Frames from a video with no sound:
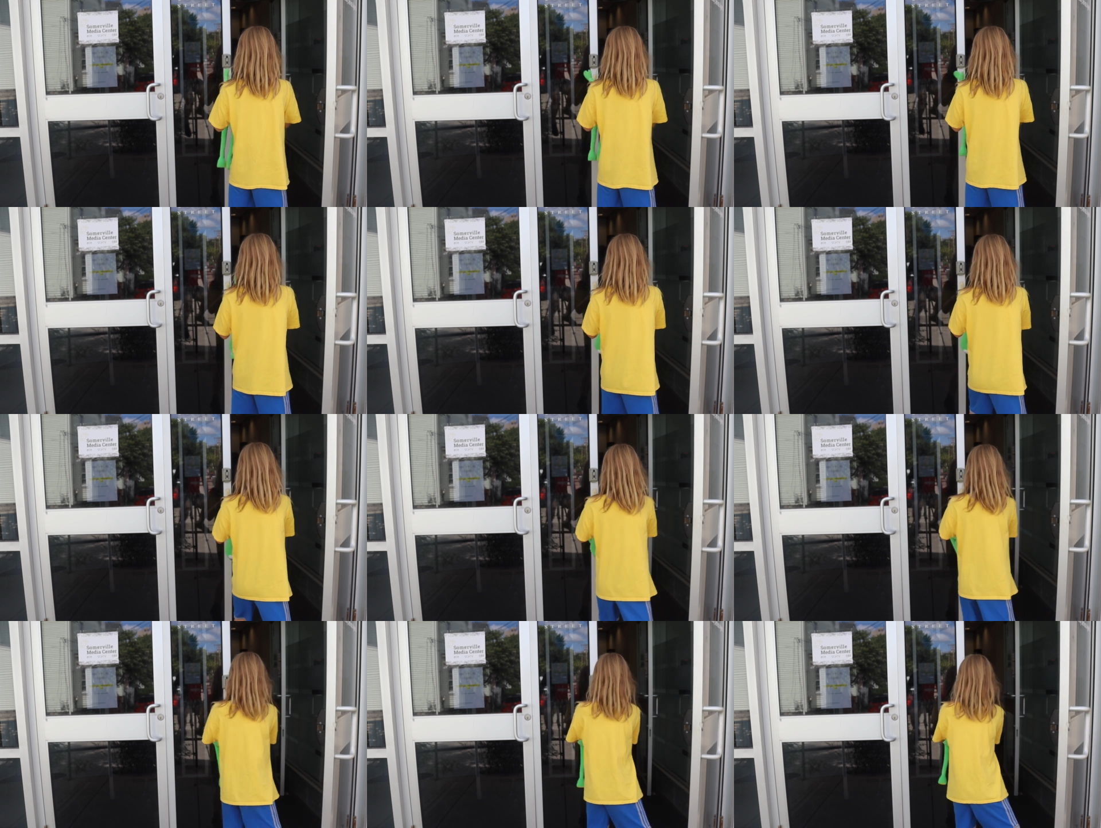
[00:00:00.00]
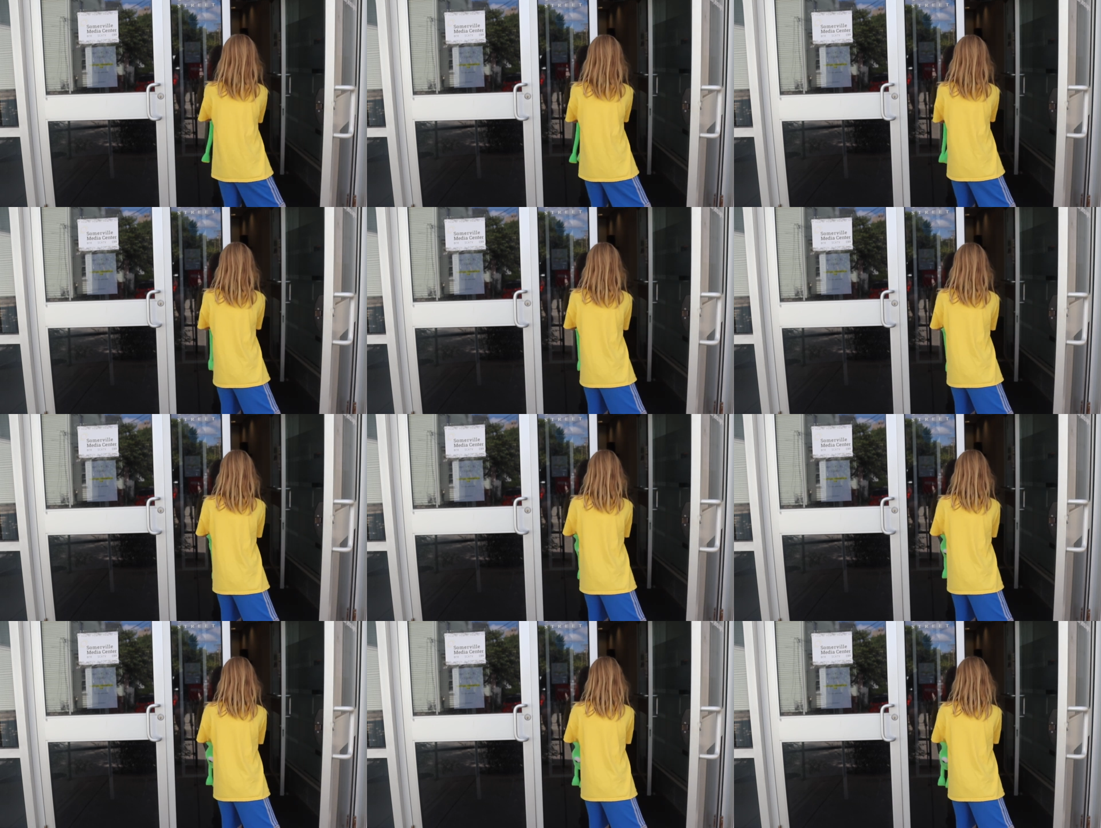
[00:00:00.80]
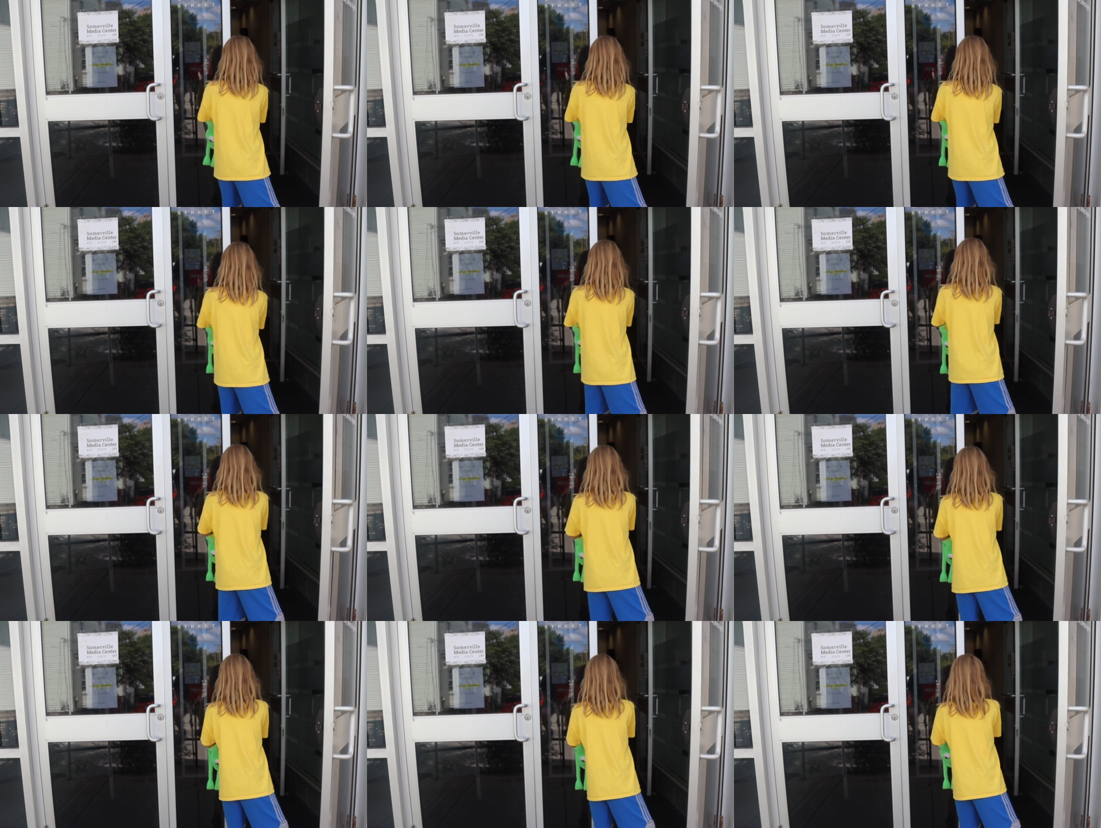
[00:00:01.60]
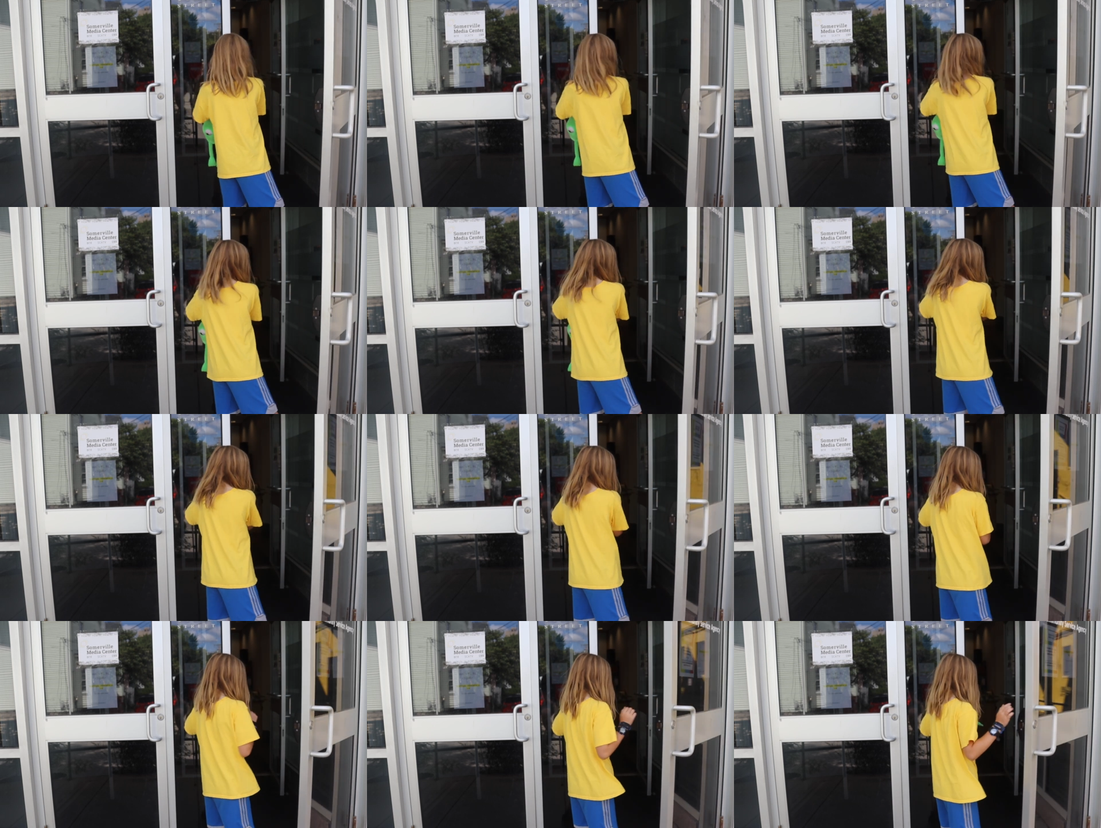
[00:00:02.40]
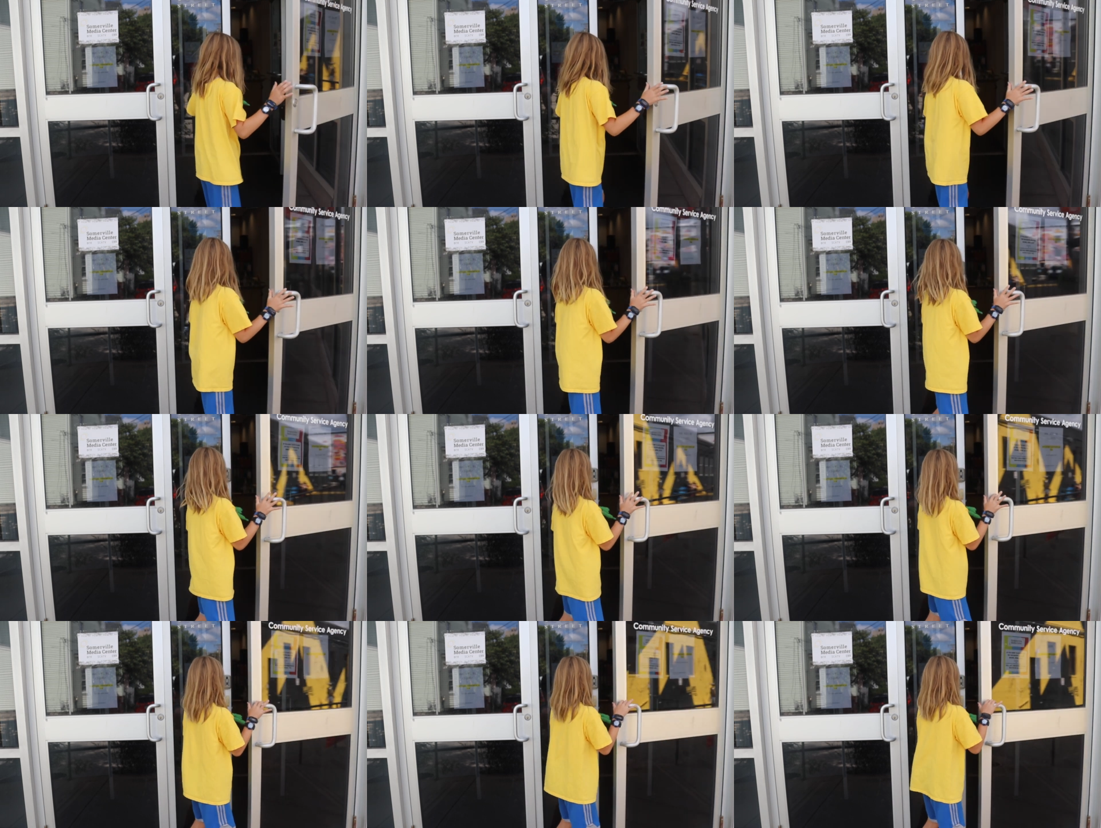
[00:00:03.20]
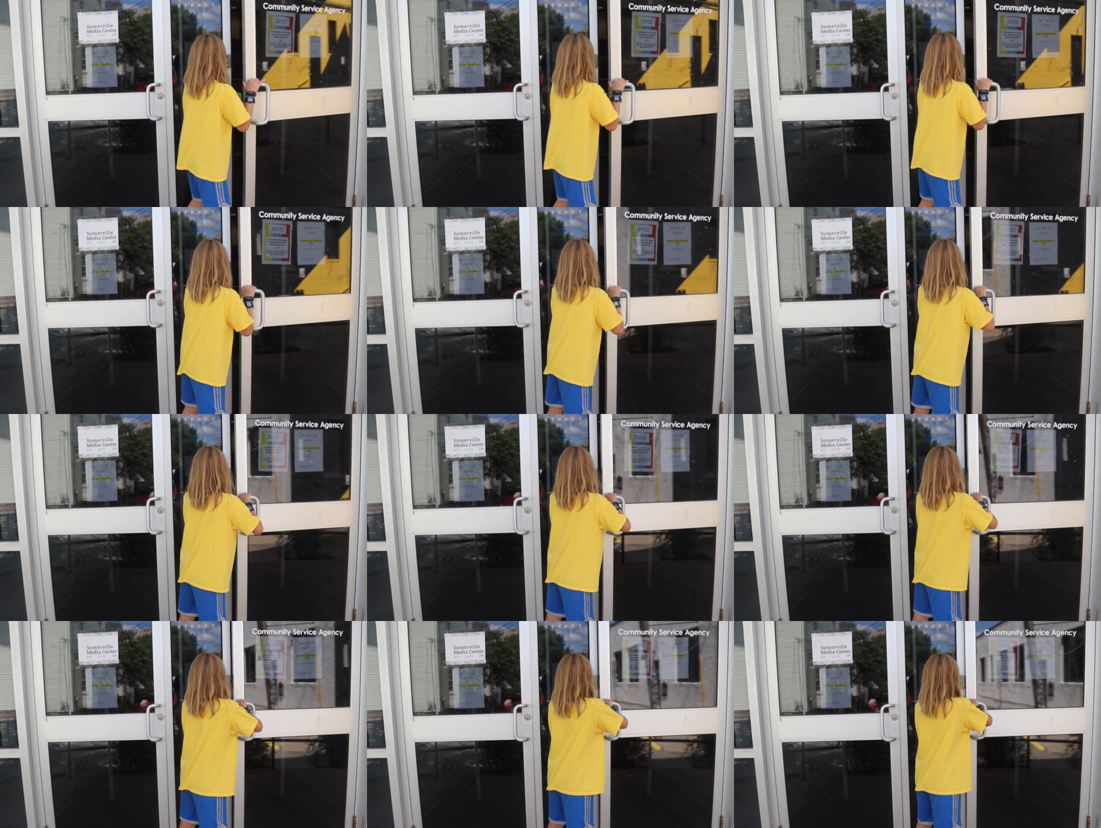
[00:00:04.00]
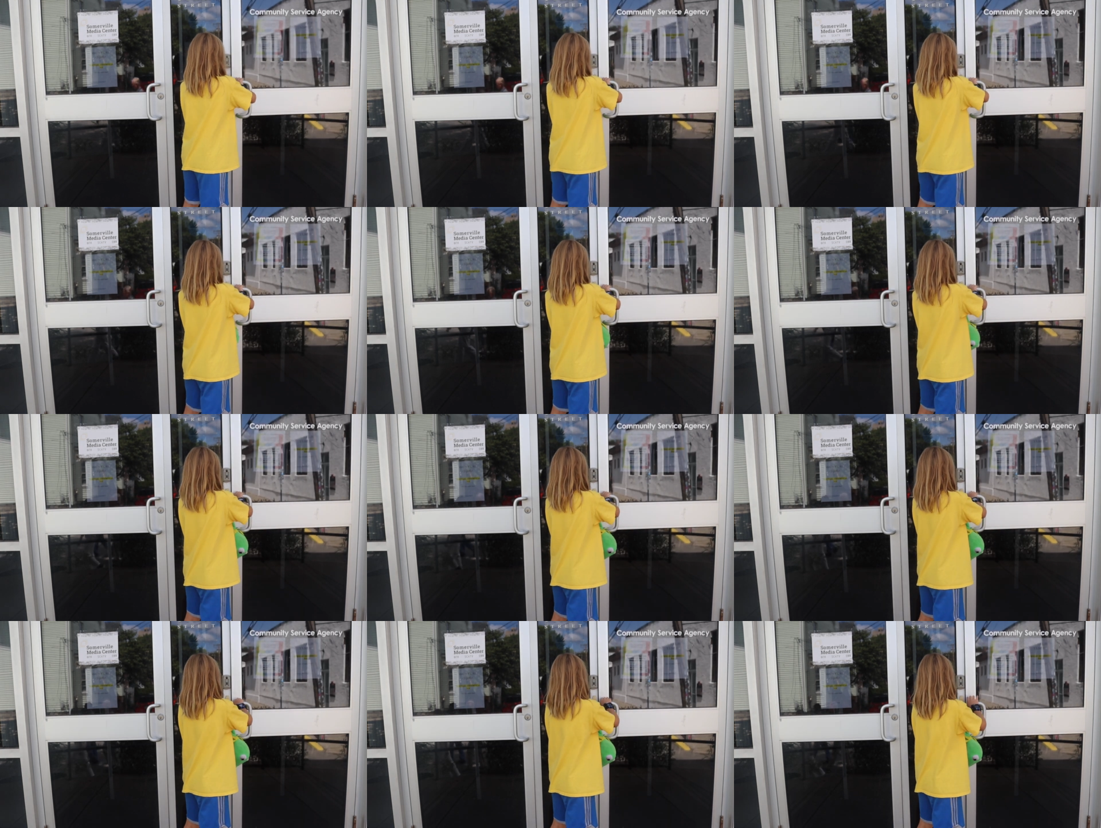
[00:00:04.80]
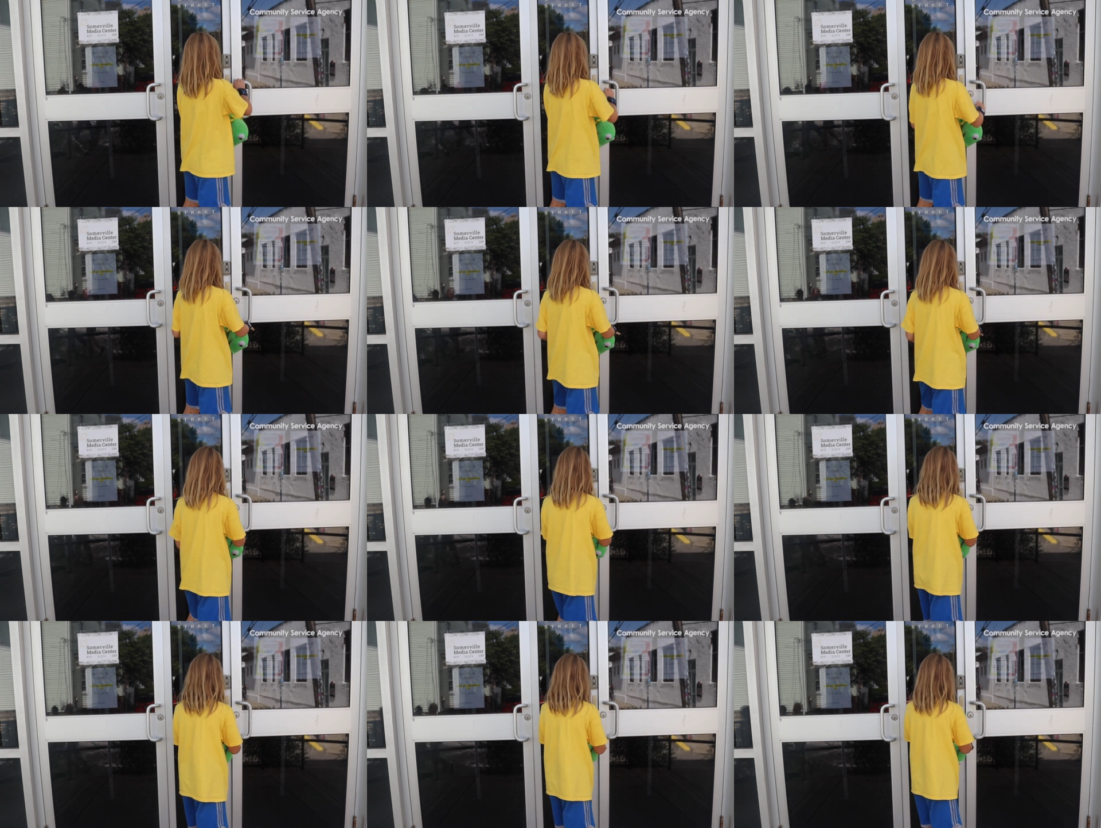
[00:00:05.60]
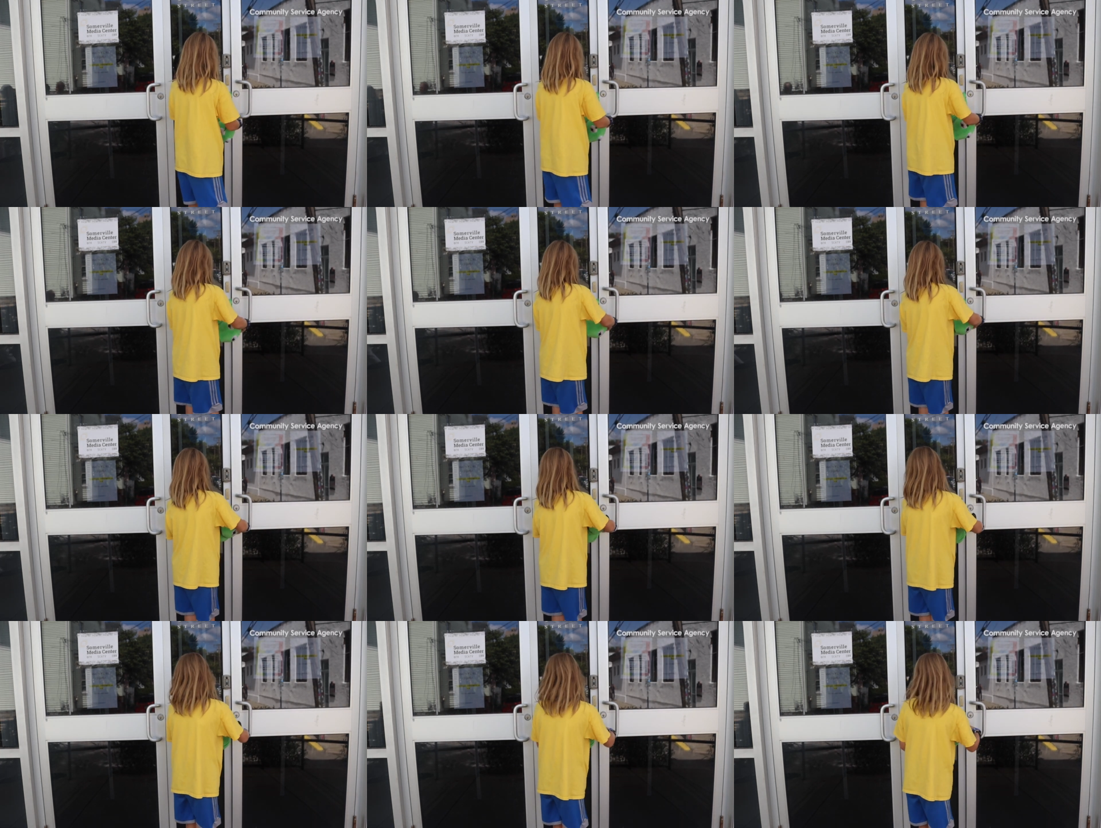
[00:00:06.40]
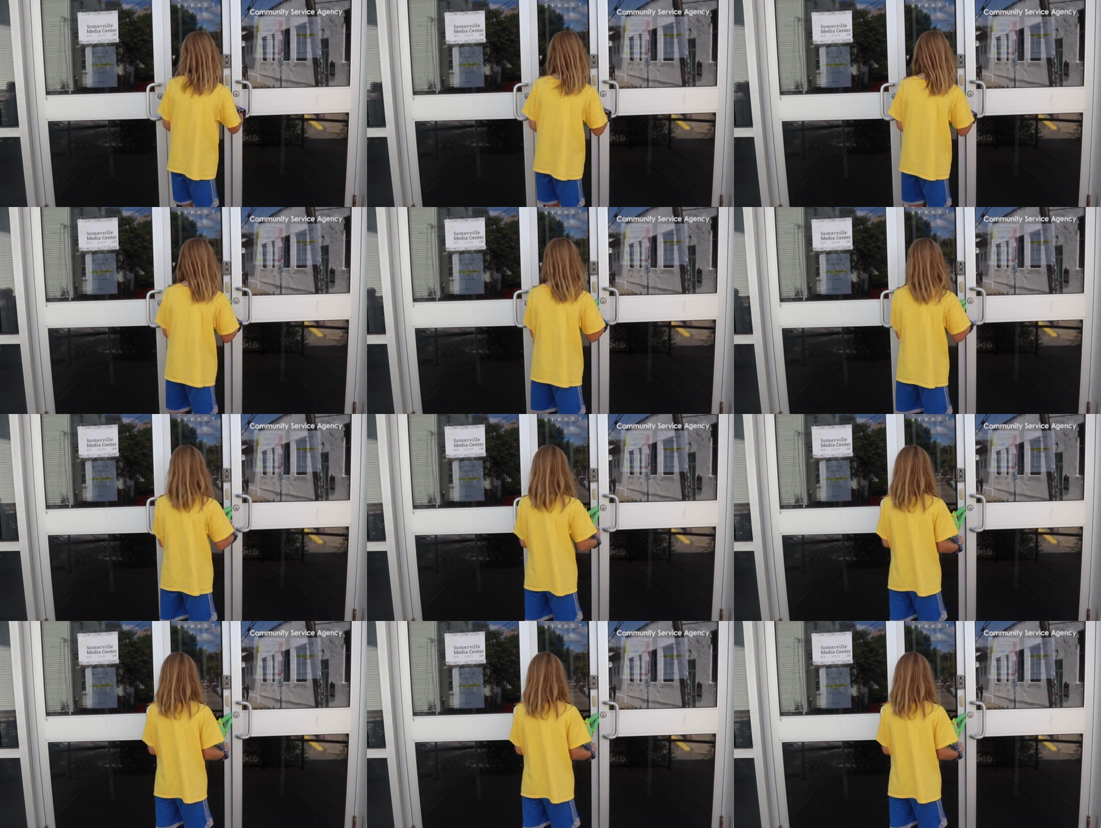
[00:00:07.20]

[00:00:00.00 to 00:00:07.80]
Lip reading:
(no speaker visible)